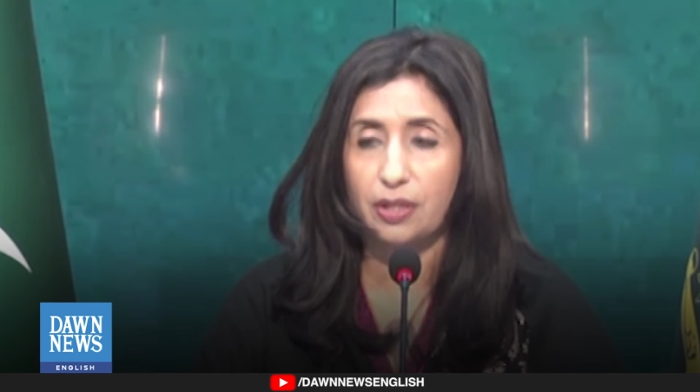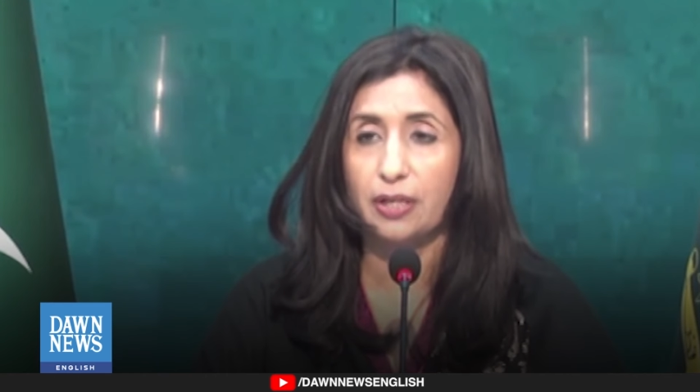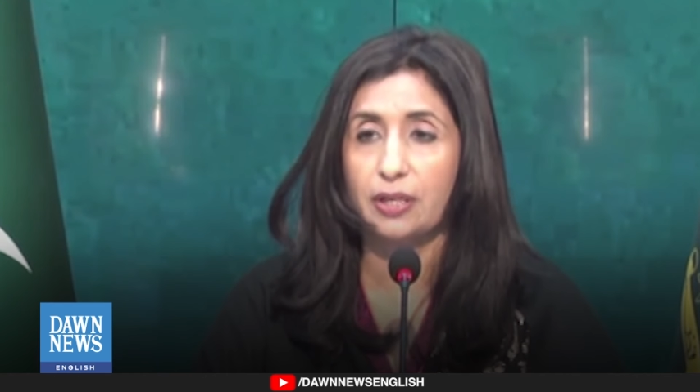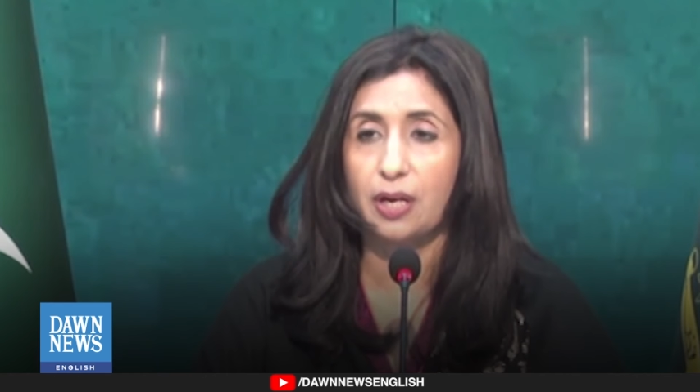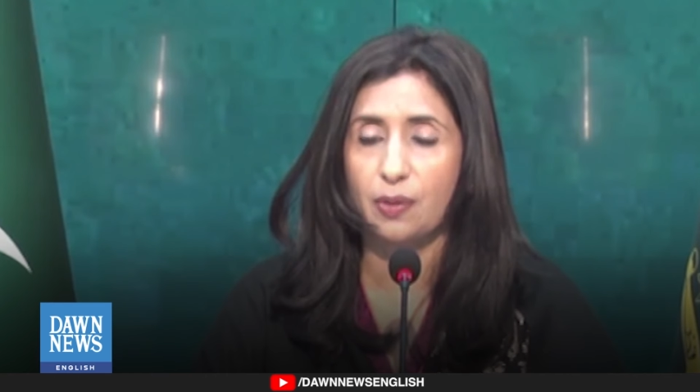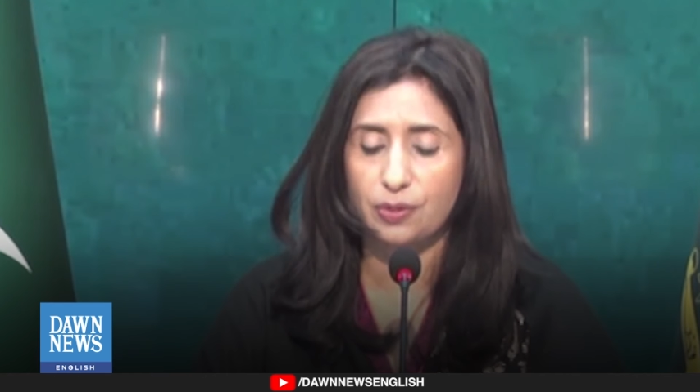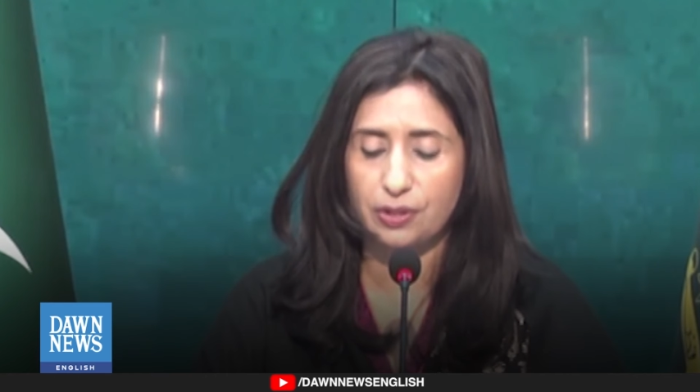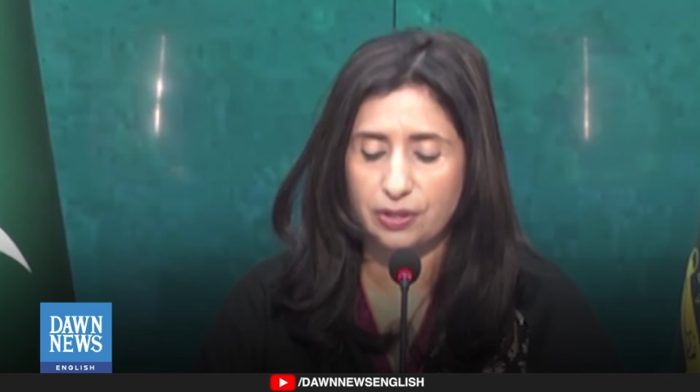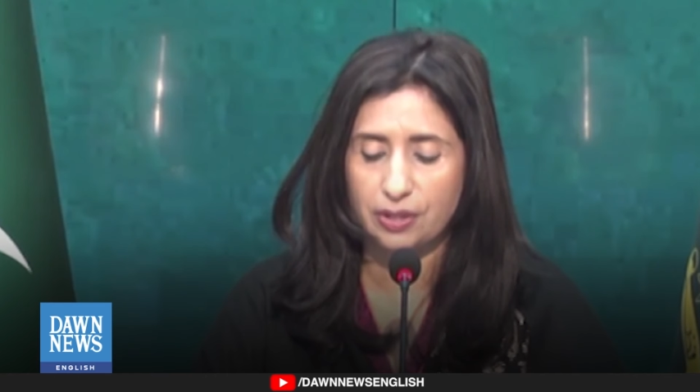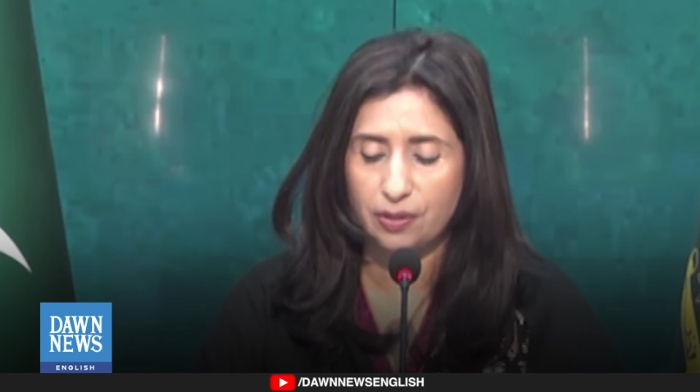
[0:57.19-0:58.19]
in
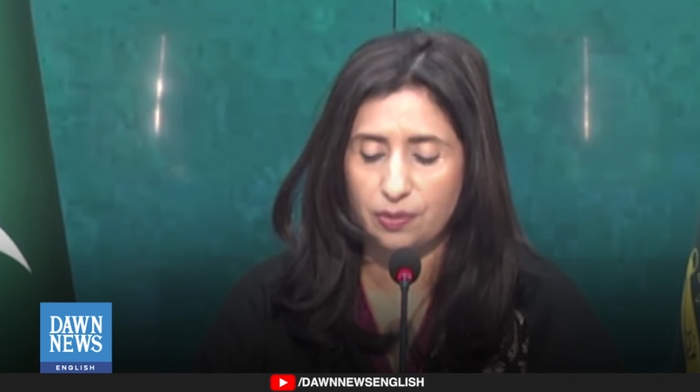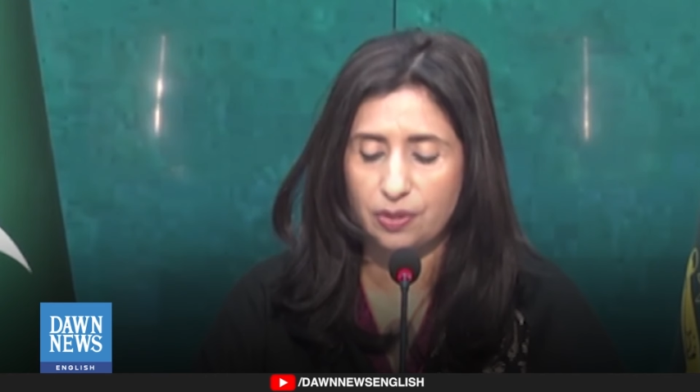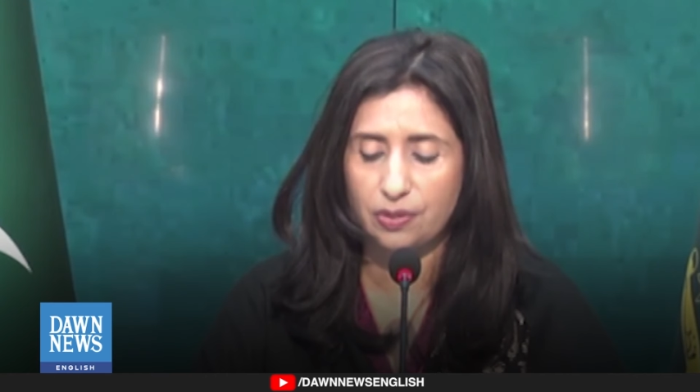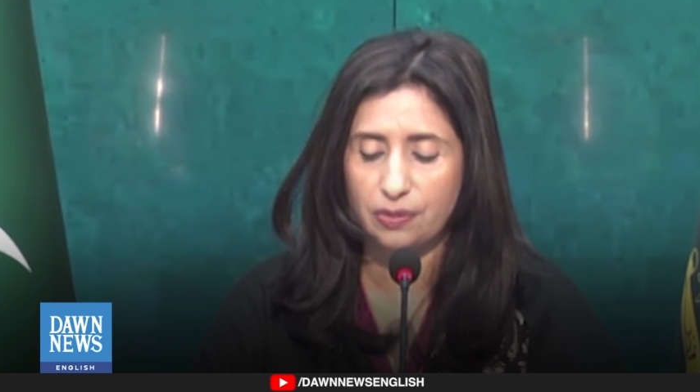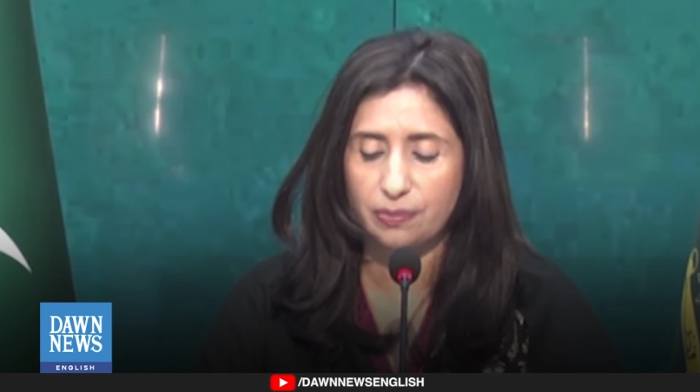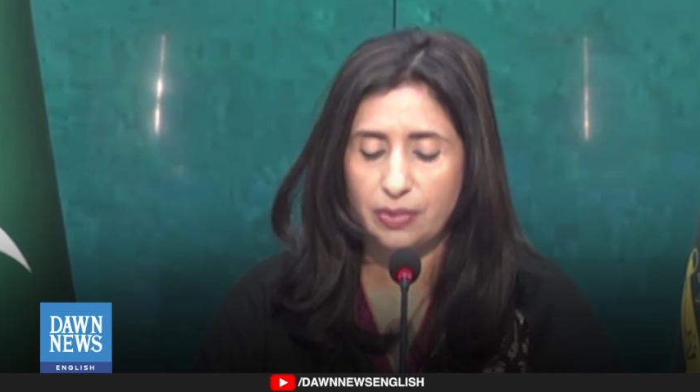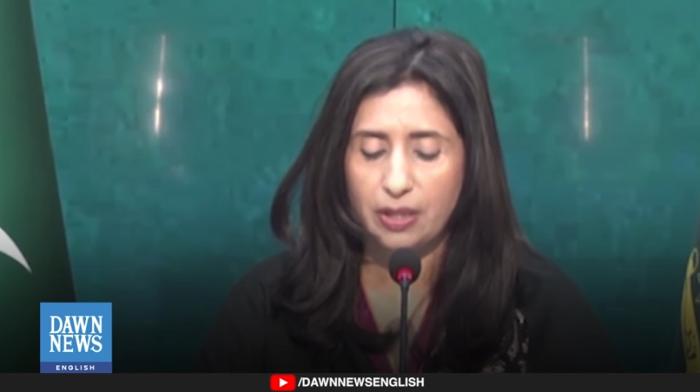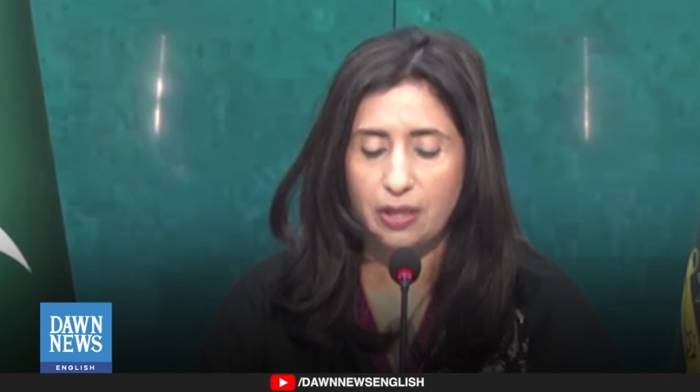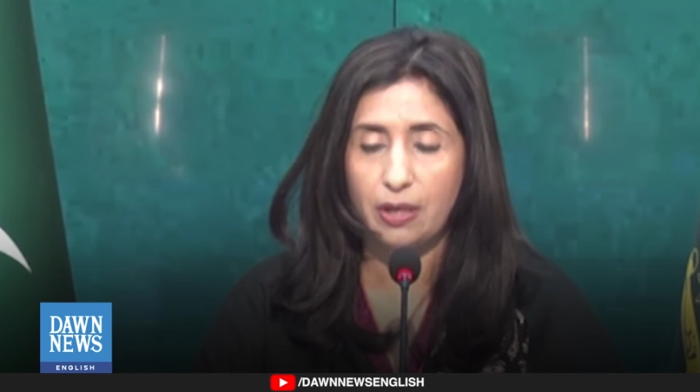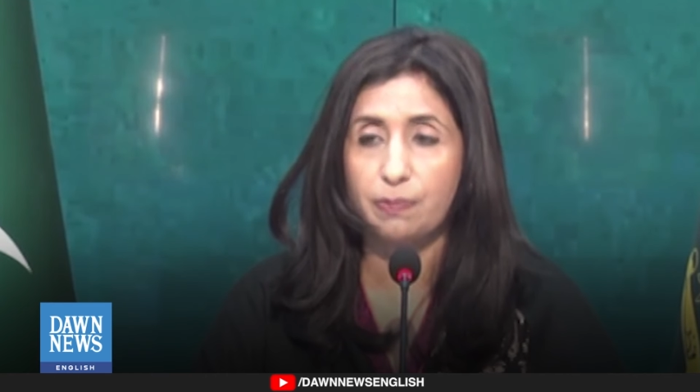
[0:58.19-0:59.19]
countering terrorism
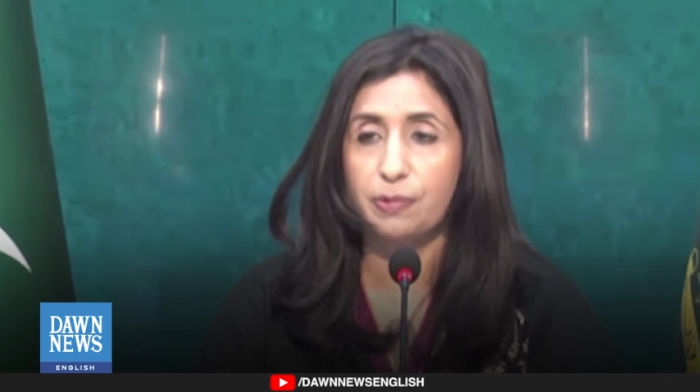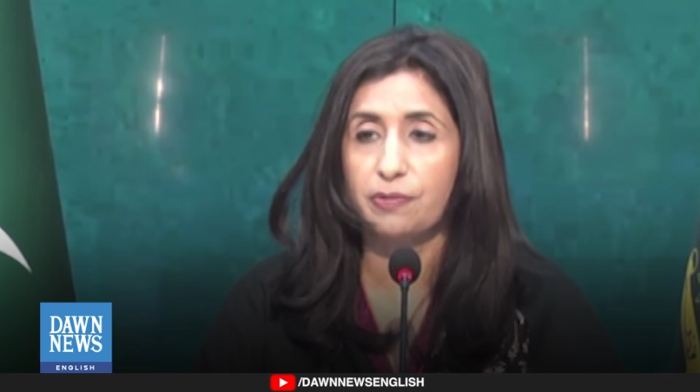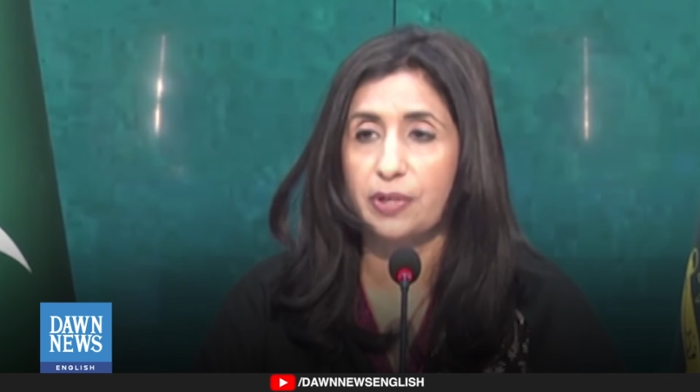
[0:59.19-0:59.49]
and